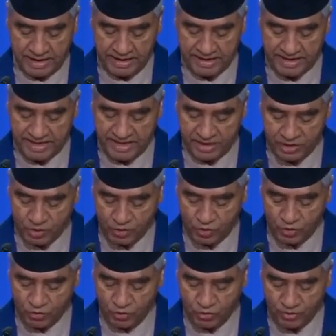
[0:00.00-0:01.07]
It is an
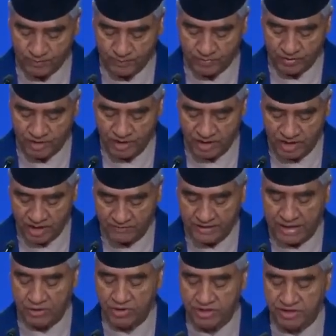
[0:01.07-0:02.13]
issue of
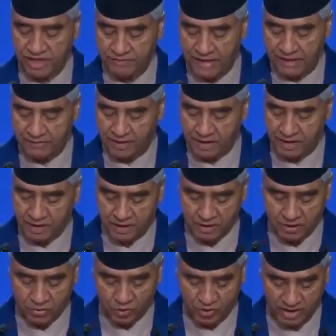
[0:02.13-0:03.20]
our survival
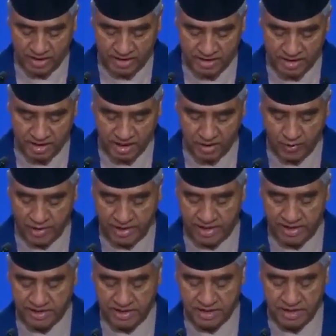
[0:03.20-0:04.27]
to raise
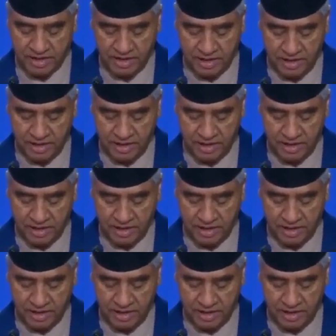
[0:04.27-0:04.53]
awareness